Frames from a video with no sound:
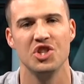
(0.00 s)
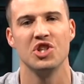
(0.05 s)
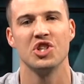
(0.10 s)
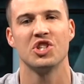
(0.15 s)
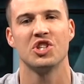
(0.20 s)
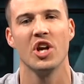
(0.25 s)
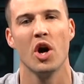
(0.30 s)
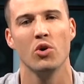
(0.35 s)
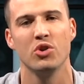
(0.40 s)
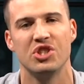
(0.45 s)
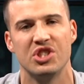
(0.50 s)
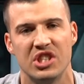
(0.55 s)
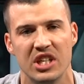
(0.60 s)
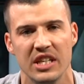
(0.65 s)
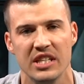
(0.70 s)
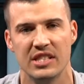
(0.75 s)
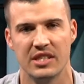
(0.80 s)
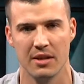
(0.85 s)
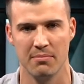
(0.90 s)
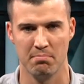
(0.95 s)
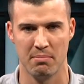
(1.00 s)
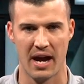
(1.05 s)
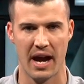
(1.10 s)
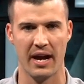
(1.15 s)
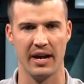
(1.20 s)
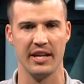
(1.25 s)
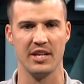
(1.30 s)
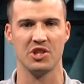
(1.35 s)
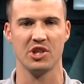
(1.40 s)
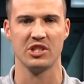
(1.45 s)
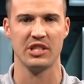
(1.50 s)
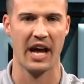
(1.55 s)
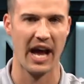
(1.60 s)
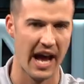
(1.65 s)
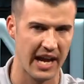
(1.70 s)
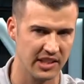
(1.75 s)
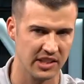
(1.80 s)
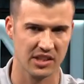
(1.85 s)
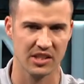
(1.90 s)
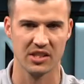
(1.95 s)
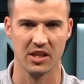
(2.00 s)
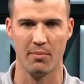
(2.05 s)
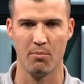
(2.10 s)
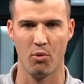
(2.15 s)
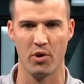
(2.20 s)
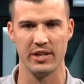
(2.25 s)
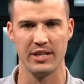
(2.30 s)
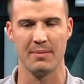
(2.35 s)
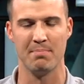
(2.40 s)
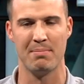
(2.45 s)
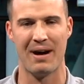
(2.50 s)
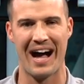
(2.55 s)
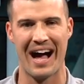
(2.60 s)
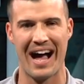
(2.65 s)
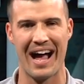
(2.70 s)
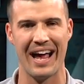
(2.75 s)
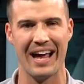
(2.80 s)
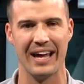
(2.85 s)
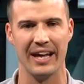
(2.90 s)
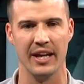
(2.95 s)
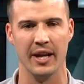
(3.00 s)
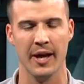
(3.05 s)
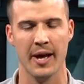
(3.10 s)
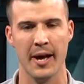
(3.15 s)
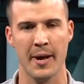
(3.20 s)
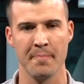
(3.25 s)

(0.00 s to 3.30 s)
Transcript: Just go see somebody. Just ask someone to buy.